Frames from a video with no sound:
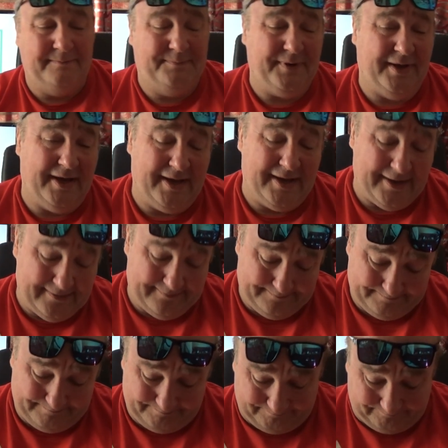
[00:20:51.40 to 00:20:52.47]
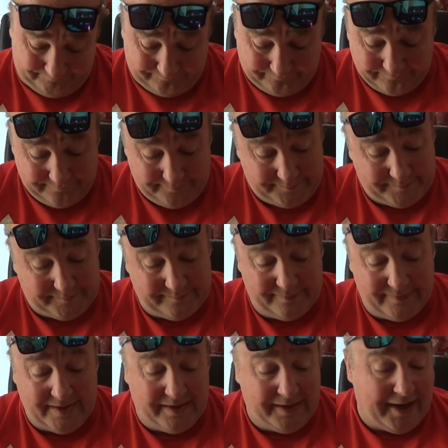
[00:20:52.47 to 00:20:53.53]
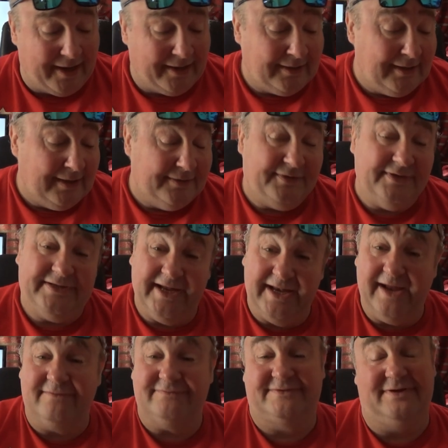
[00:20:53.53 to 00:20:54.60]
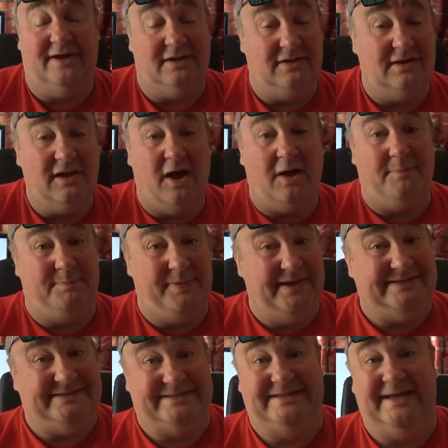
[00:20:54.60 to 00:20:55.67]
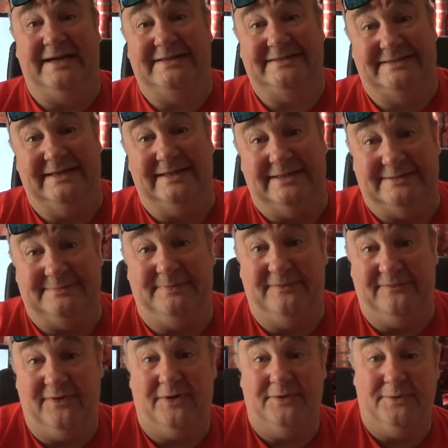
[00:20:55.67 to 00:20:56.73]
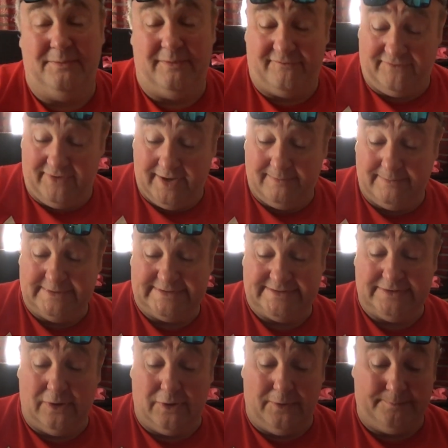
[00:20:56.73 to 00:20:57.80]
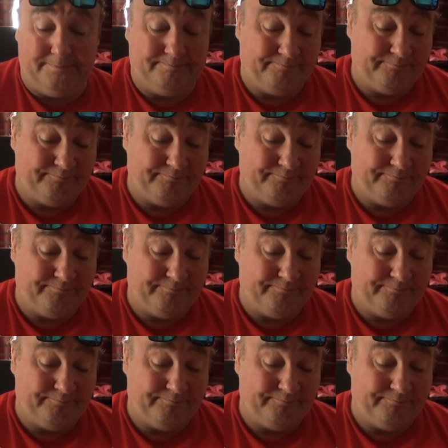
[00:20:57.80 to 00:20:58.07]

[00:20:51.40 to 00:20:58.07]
But, uh, yeah, they did have a lot of big stars in this before they were famous, though.